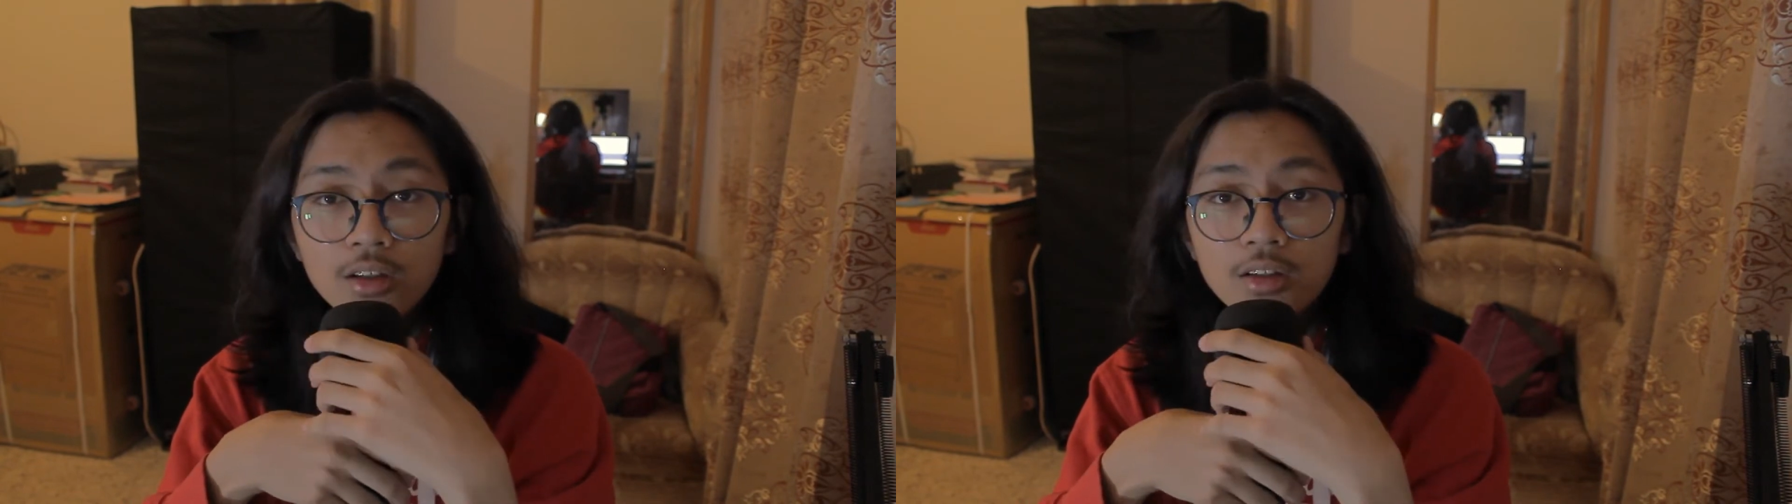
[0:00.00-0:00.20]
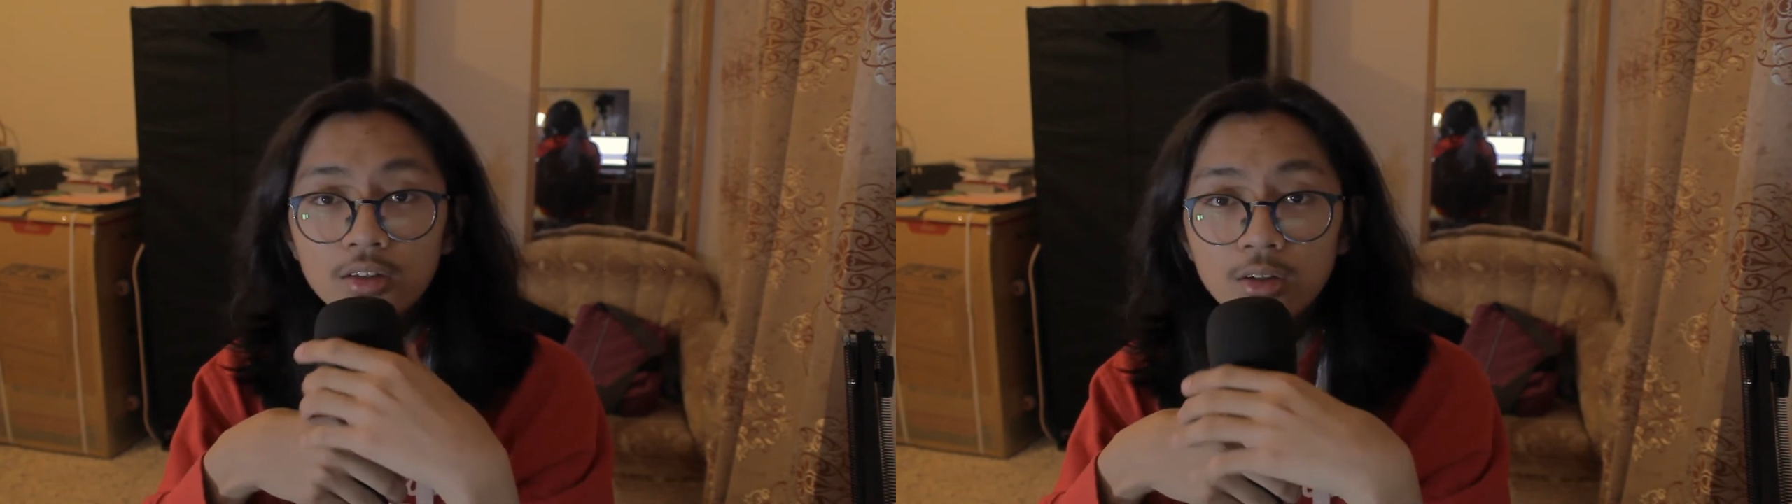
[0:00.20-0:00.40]

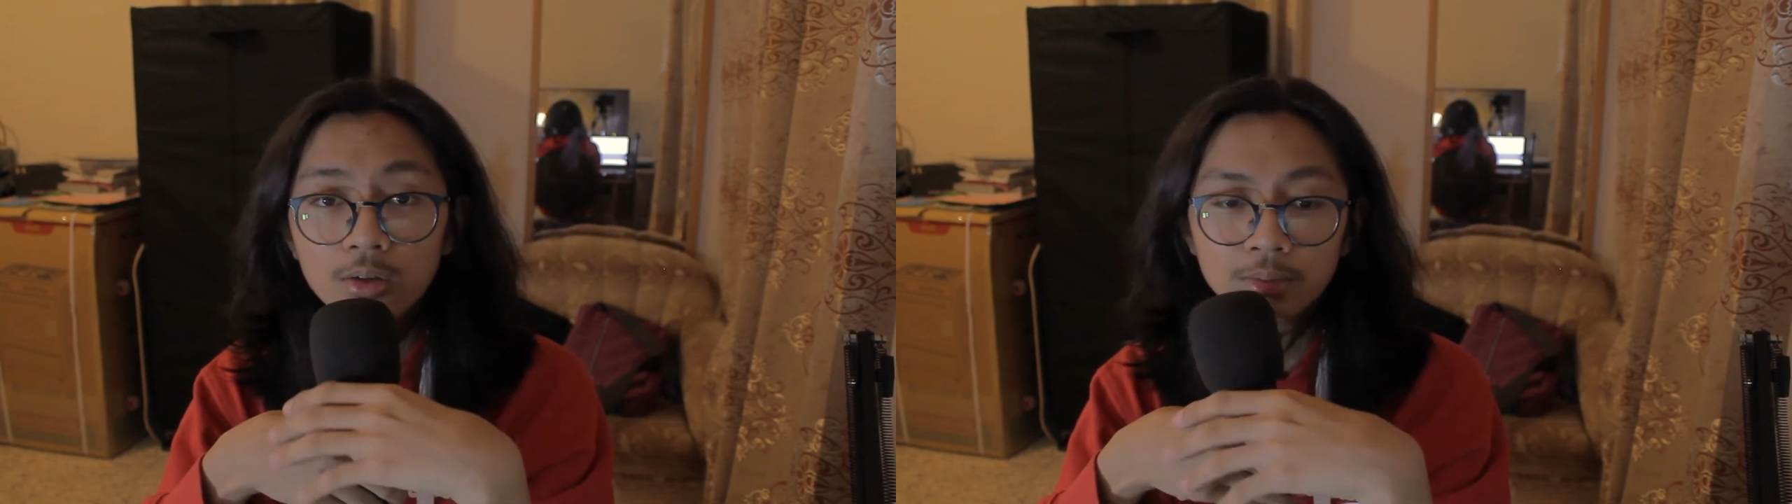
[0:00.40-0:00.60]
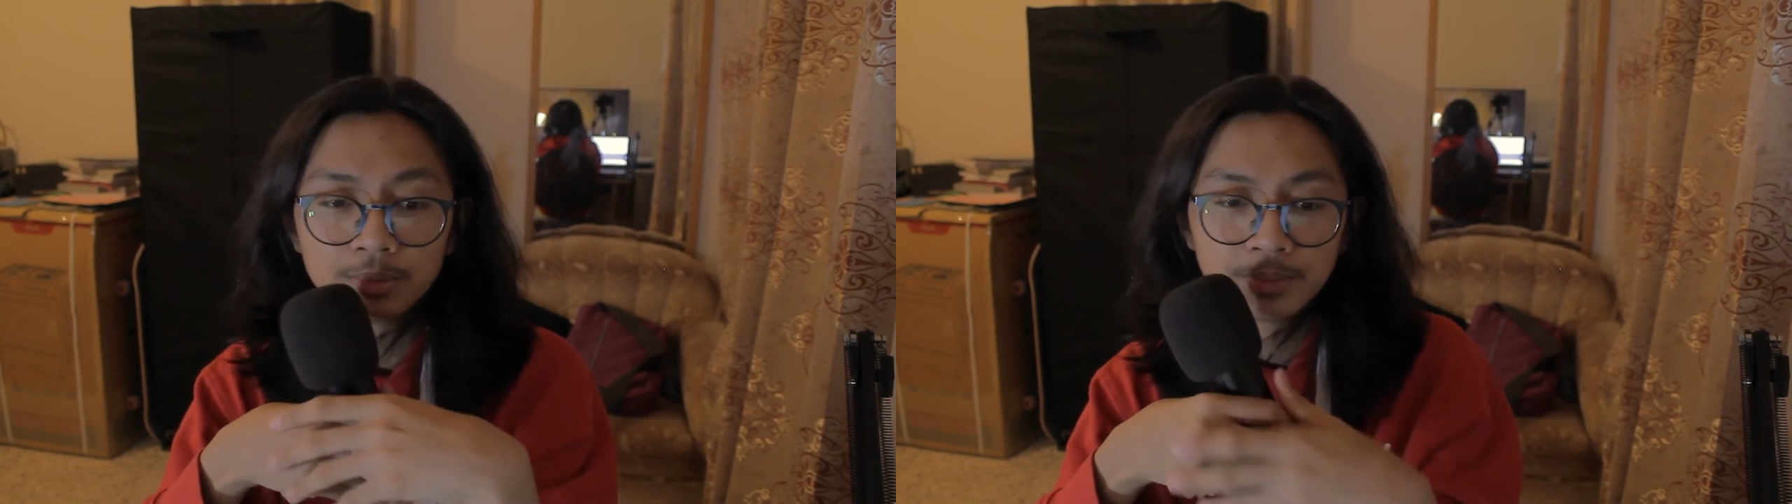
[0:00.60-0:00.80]

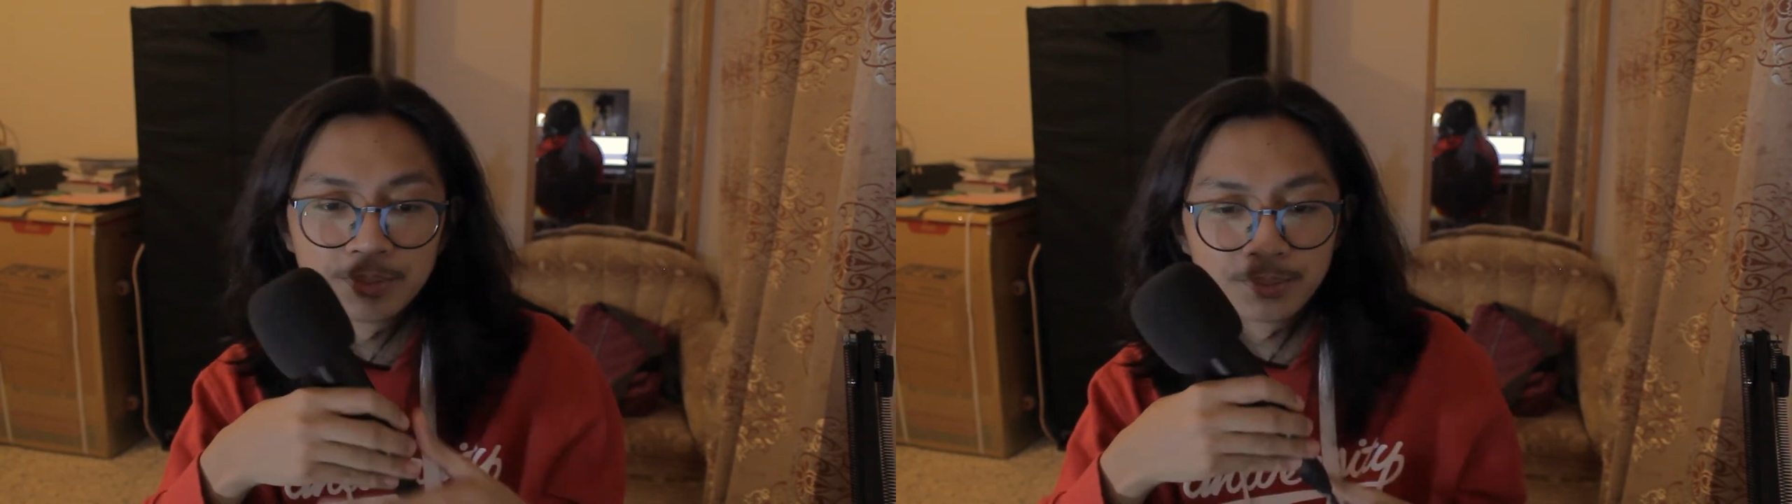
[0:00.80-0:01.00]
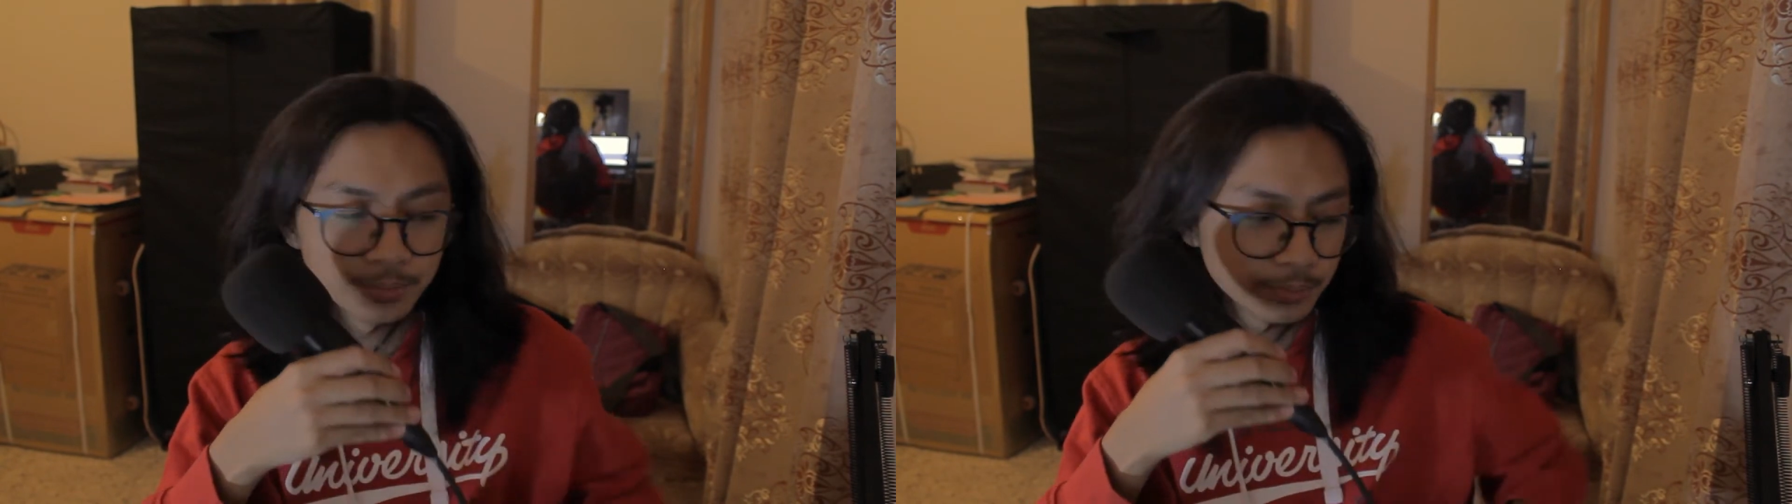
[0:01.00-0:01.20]
So,
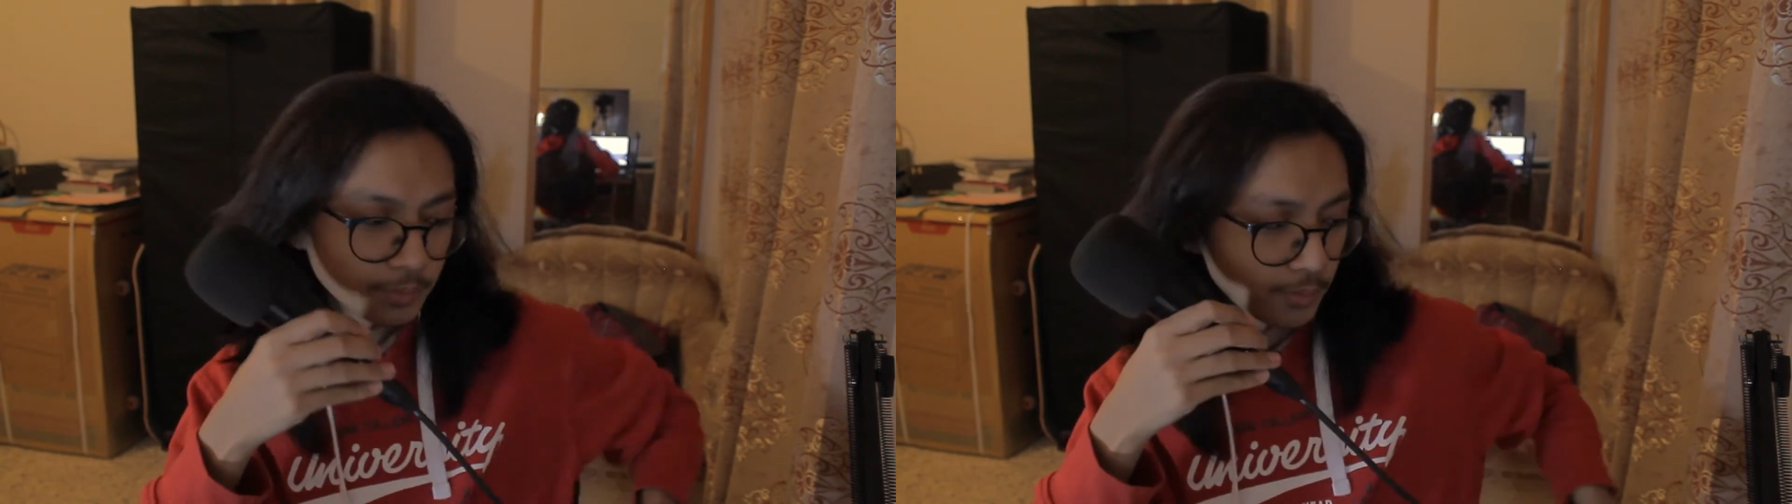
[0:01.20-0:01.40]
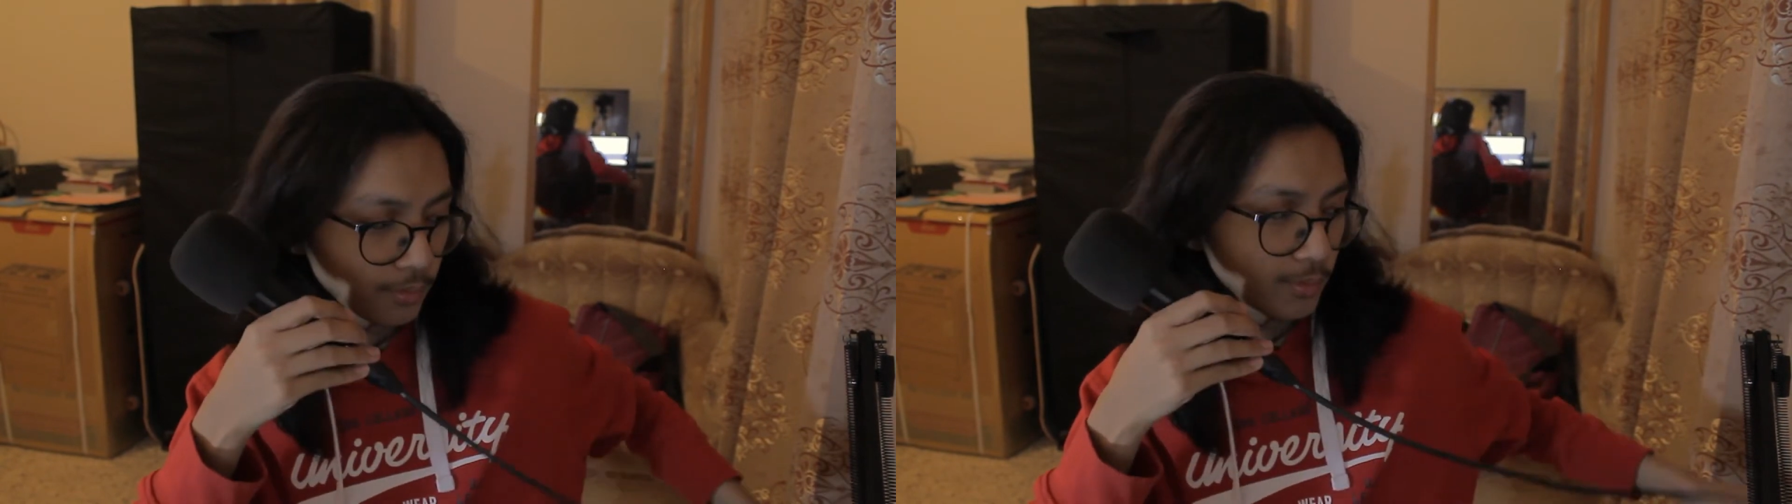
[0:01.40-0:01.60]

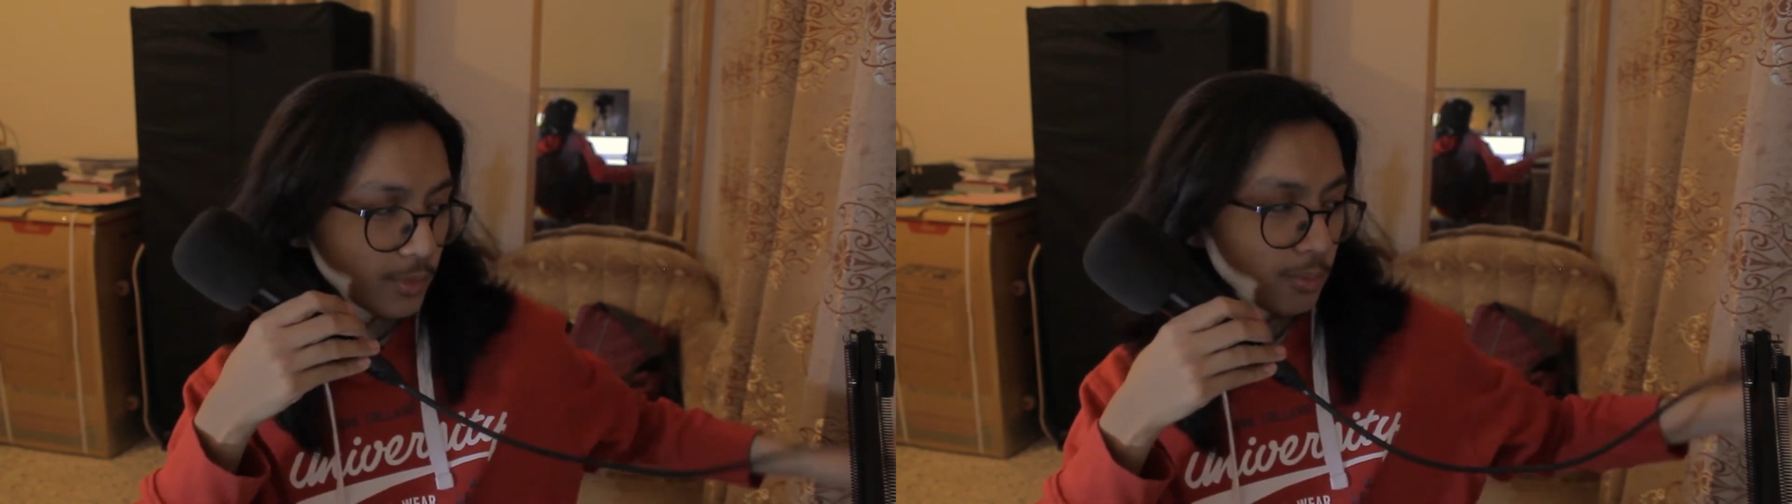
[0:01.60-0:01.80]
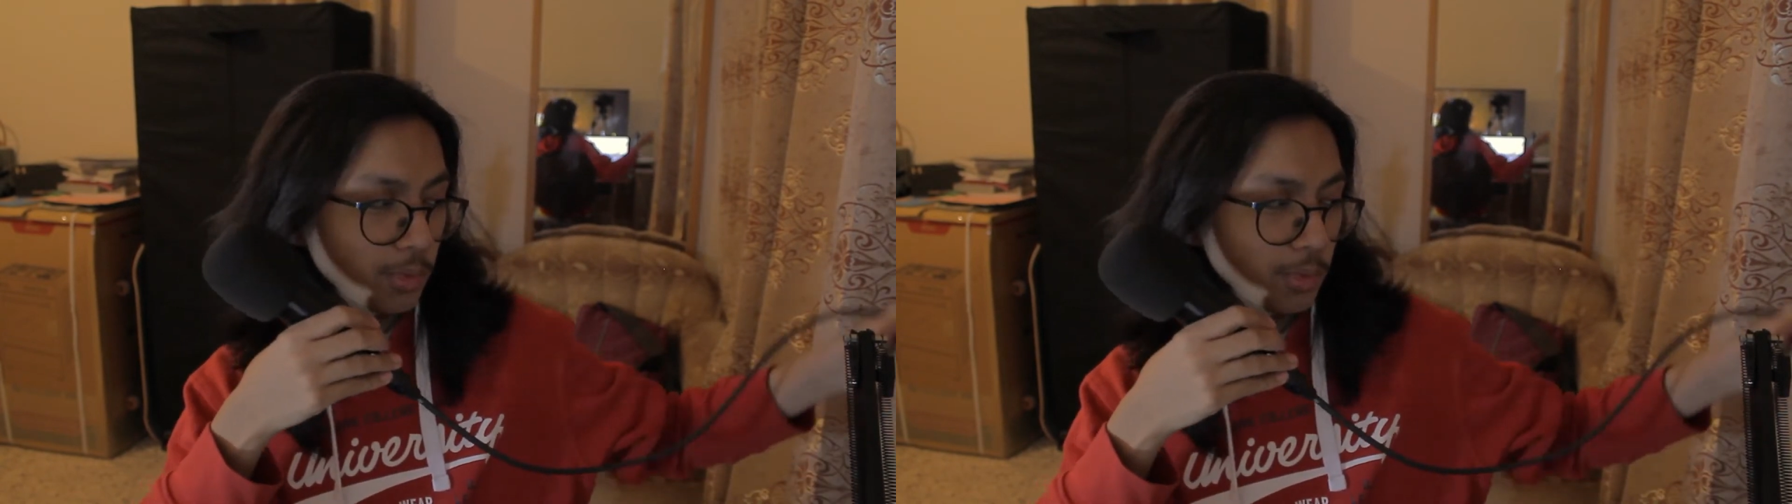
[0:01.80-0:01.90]
it's